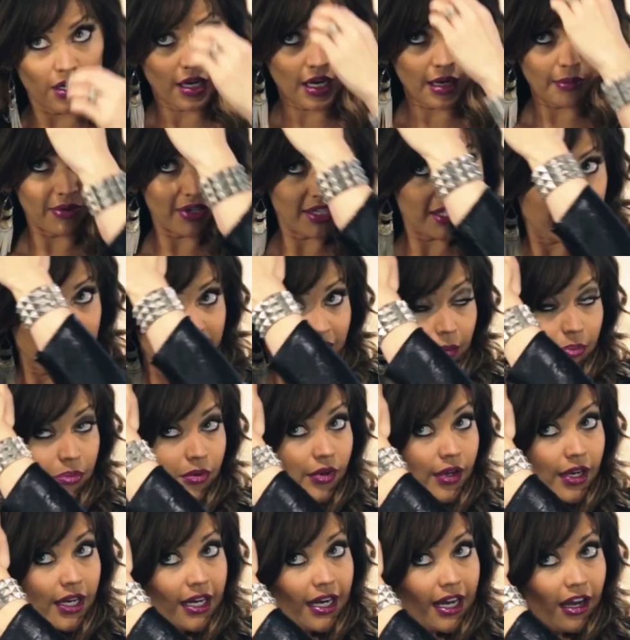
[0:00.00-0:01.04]
I'm gonna
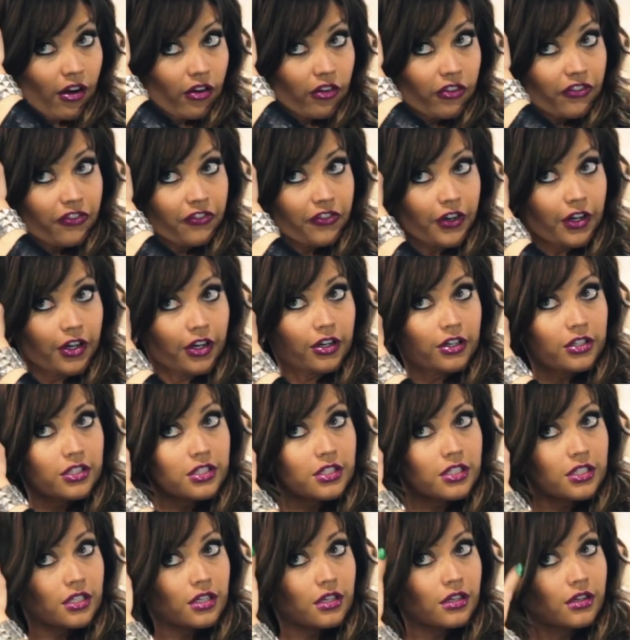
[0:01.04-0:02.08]
separate out
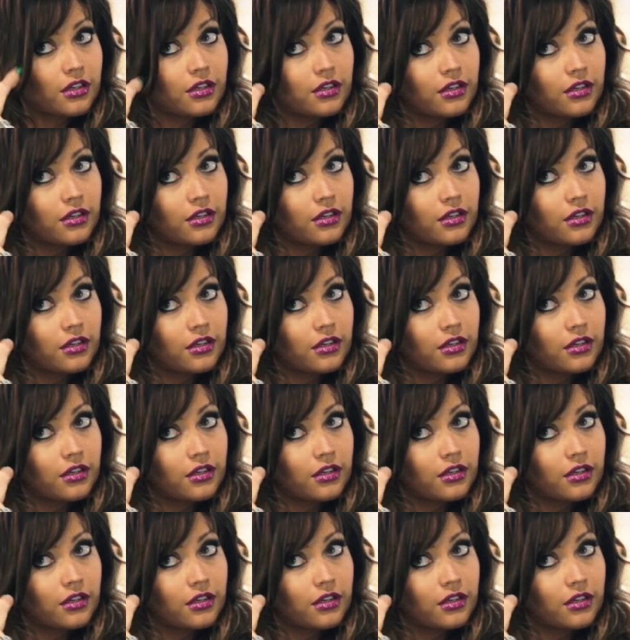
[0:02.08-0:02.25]
first